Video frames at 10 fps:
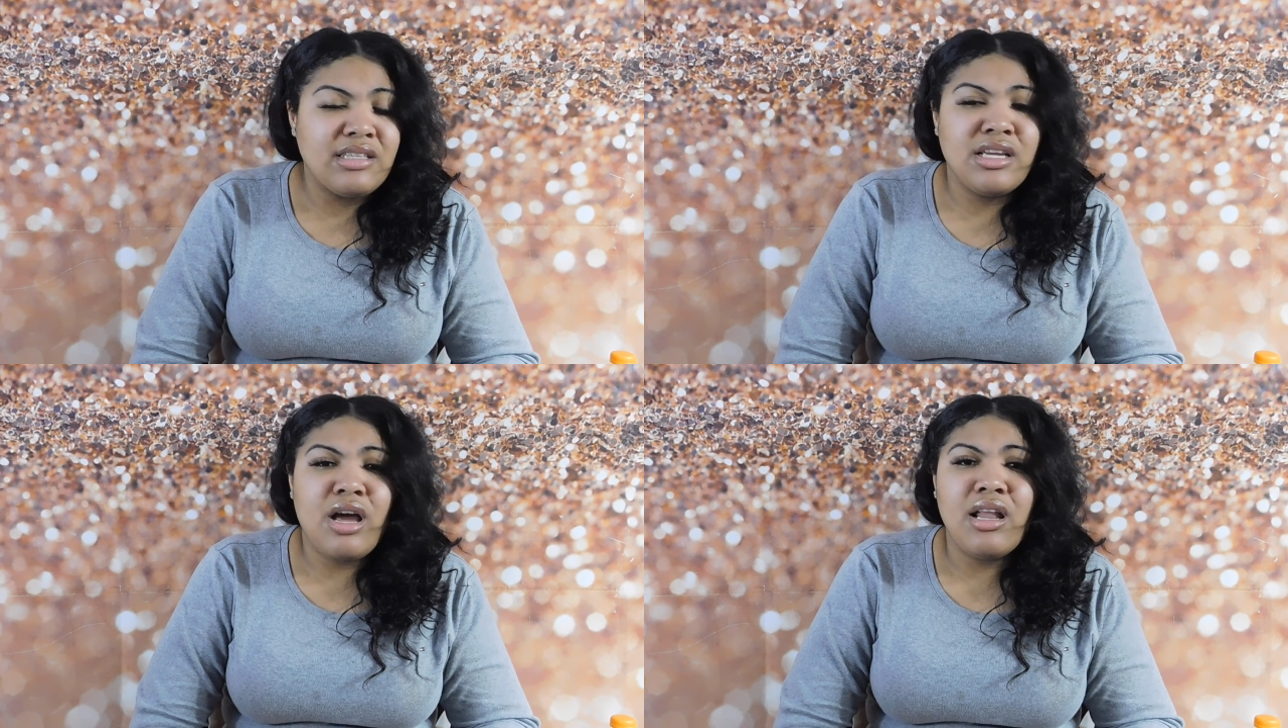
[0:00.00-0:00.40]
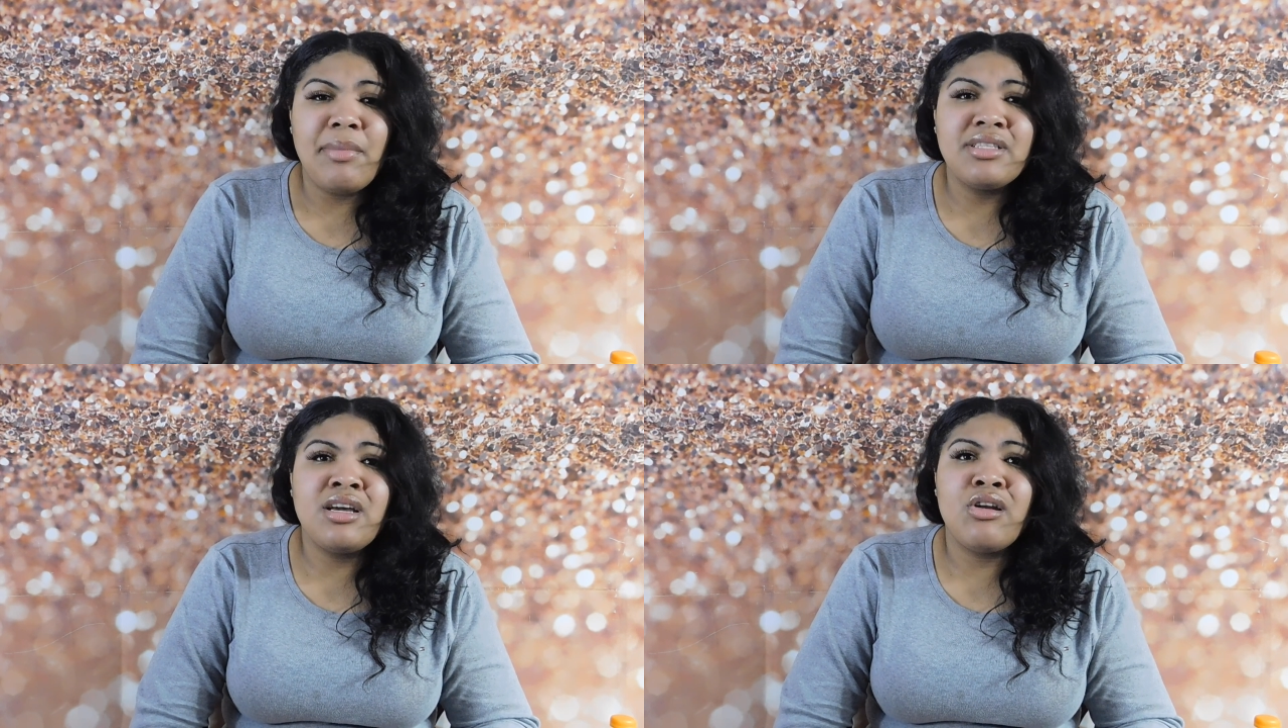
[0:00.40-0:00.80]
like, y'all not
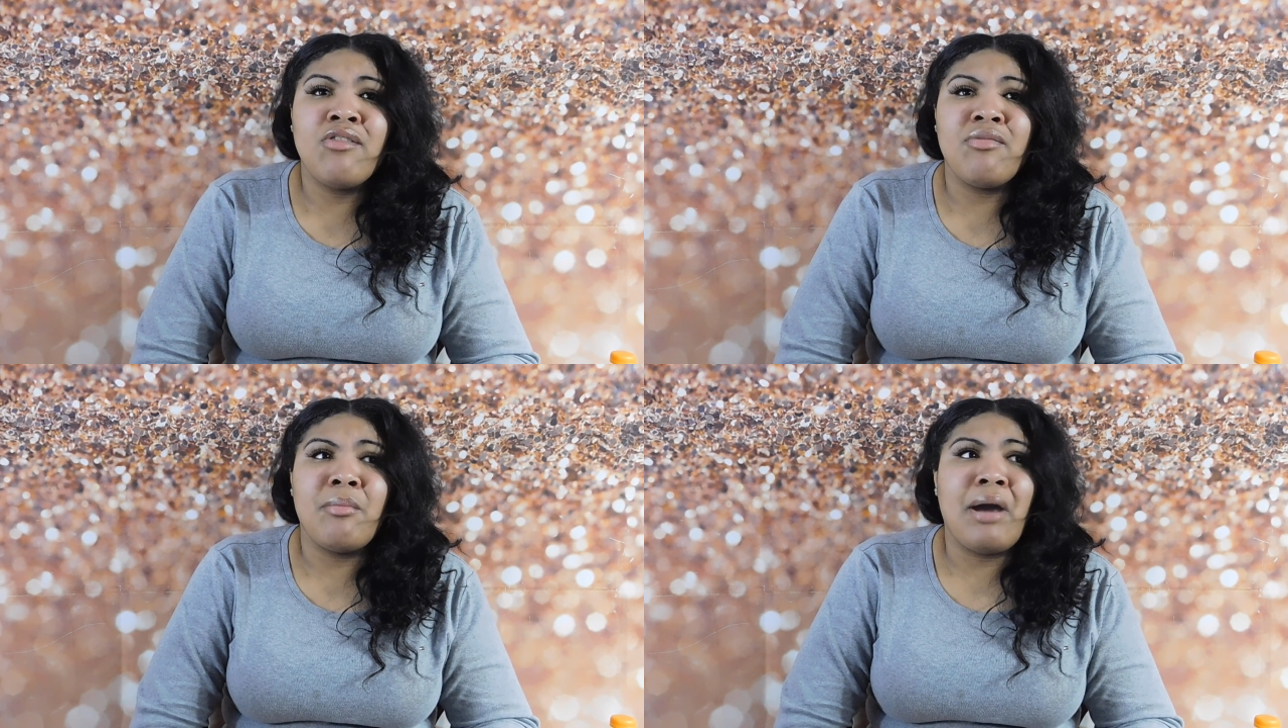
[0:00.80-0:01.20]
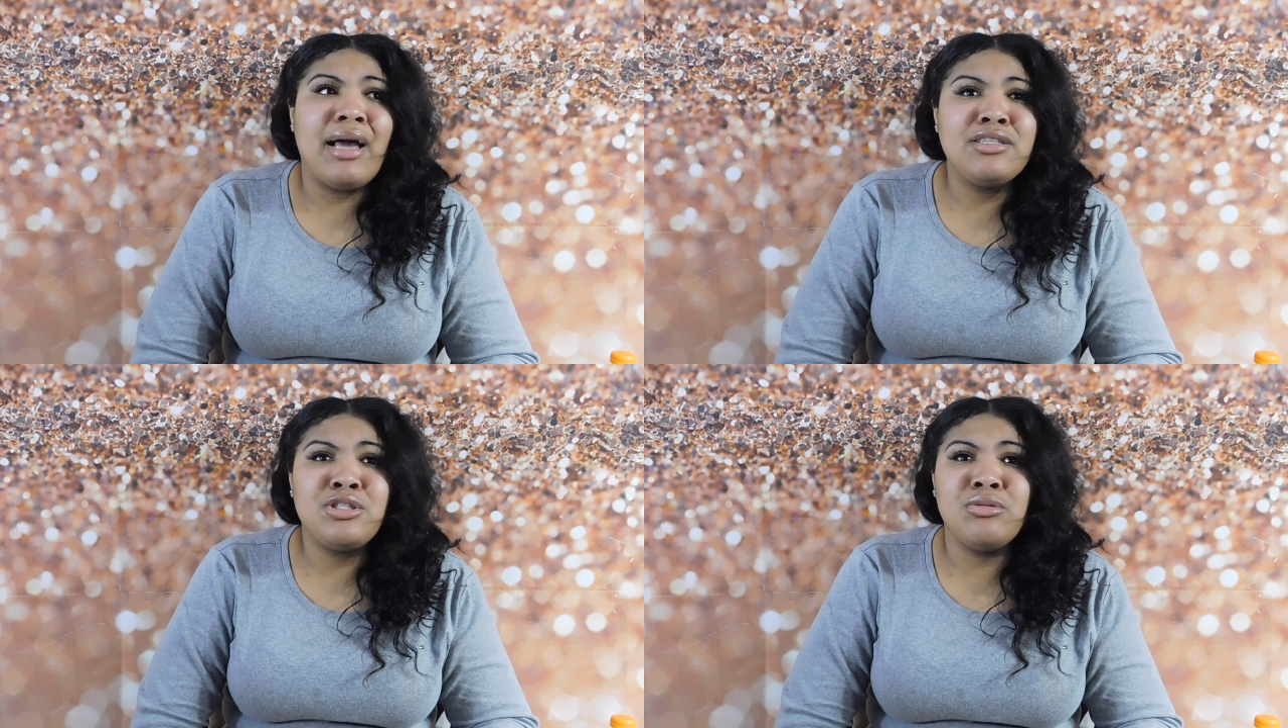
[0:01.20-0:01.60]
about to cut off
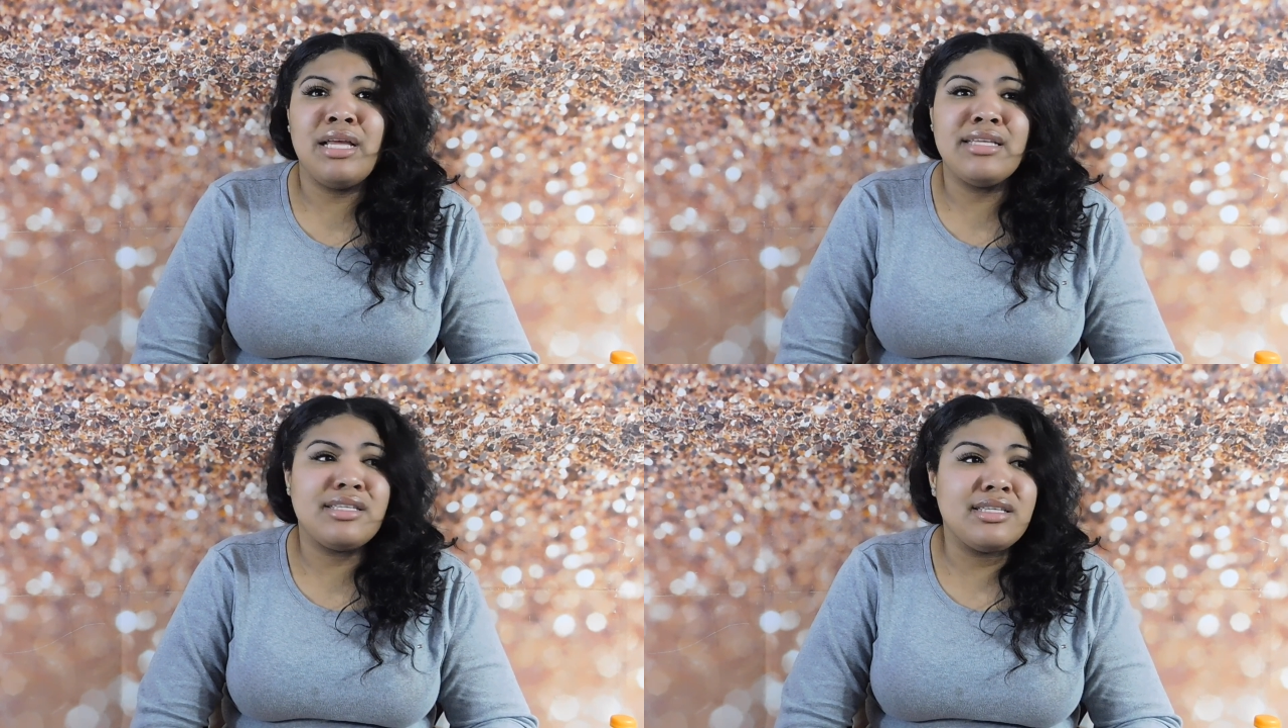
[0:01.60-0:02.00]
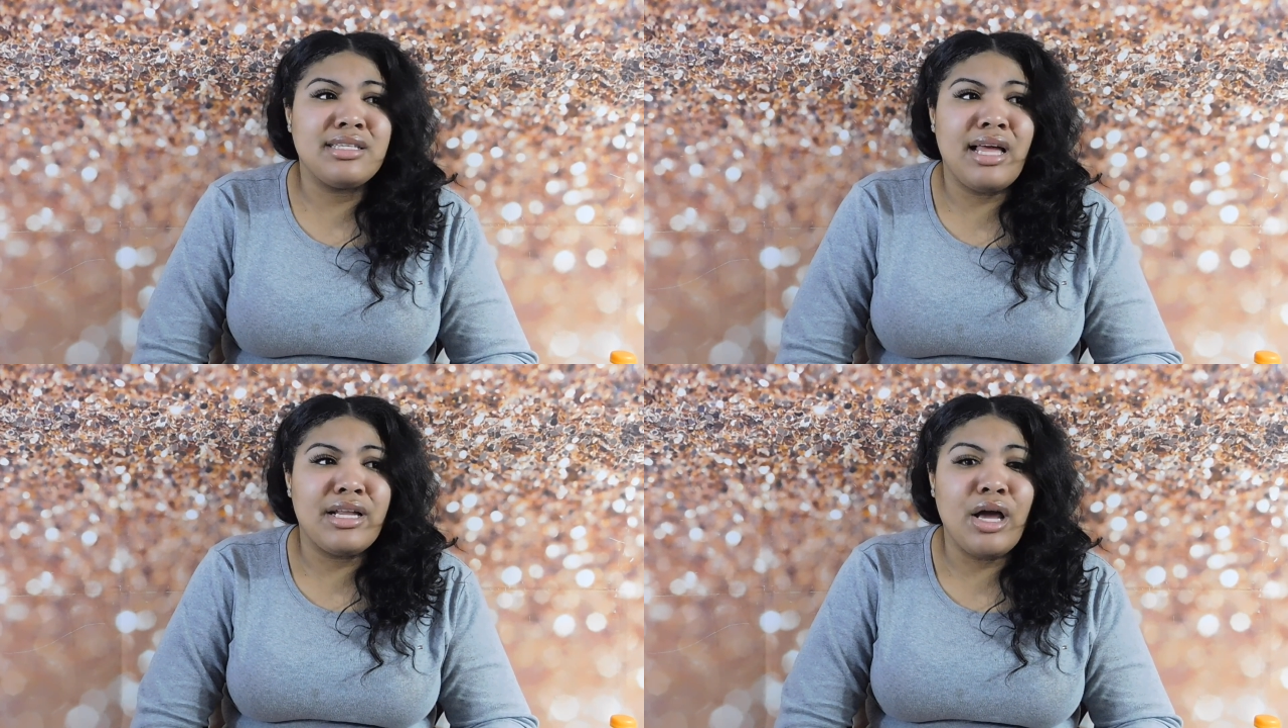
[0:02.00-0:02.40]
my
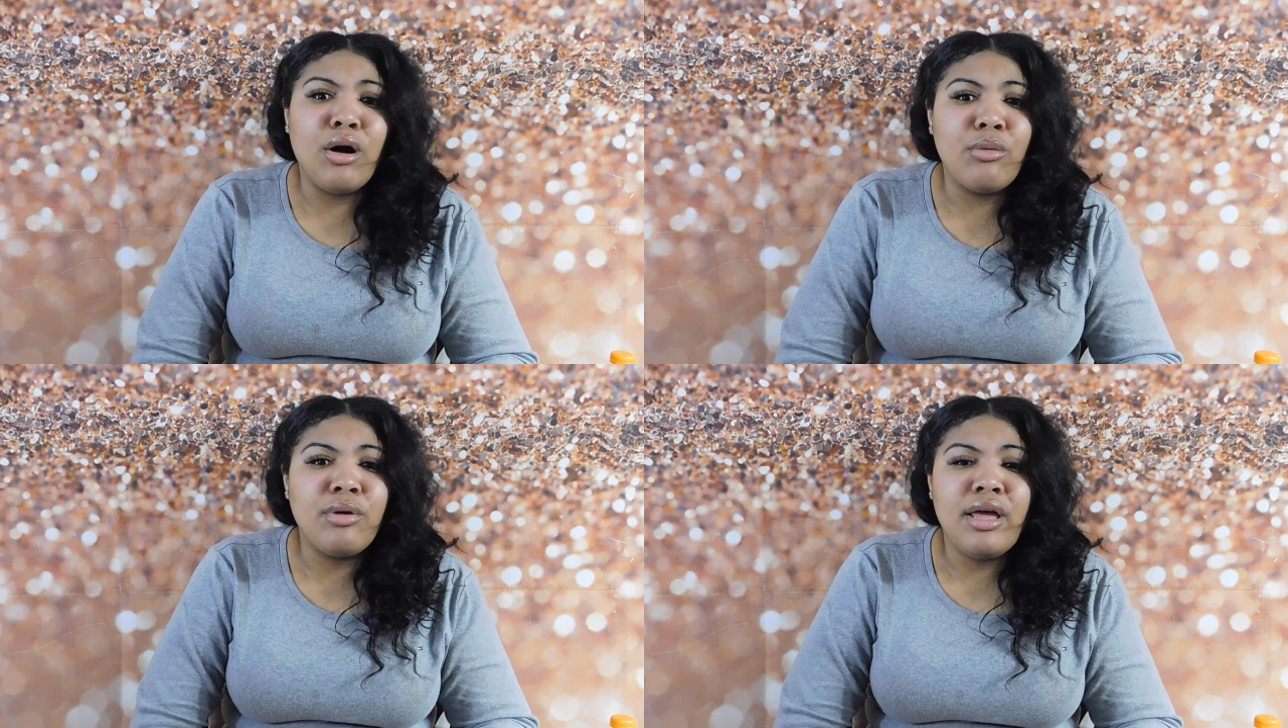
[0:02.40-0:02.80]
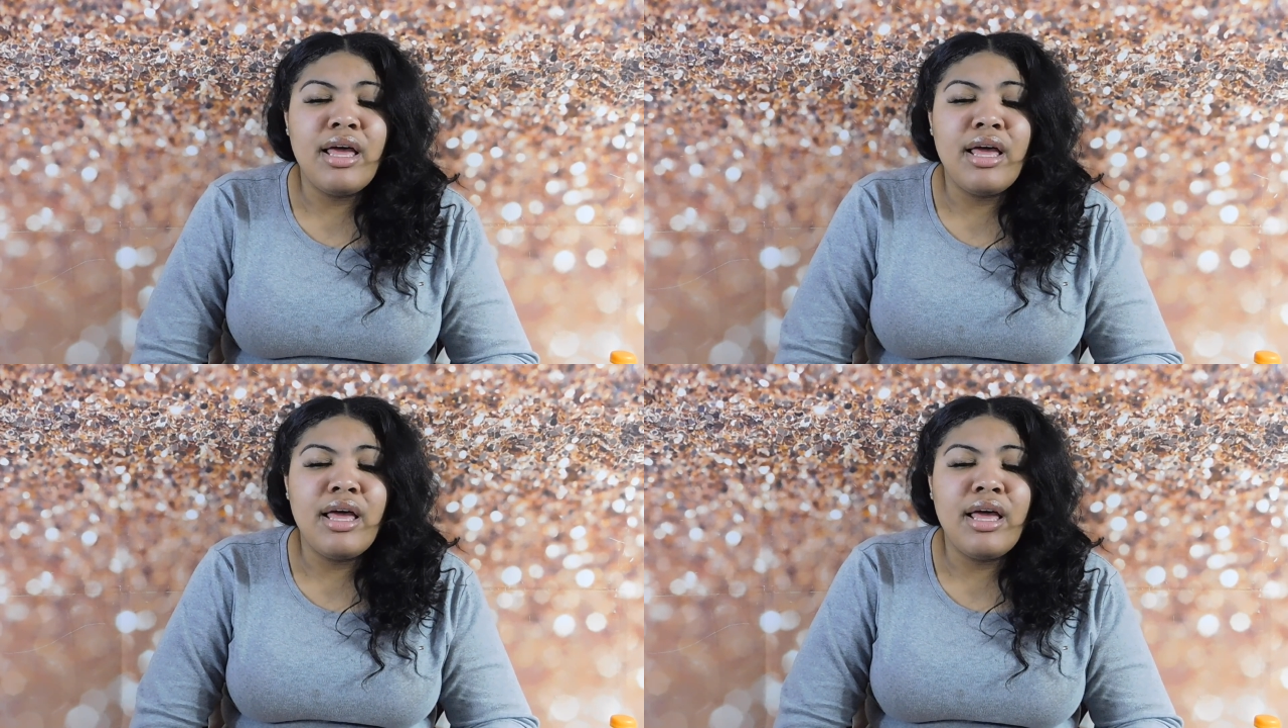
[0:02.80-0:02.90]
shoelaces. Like, no.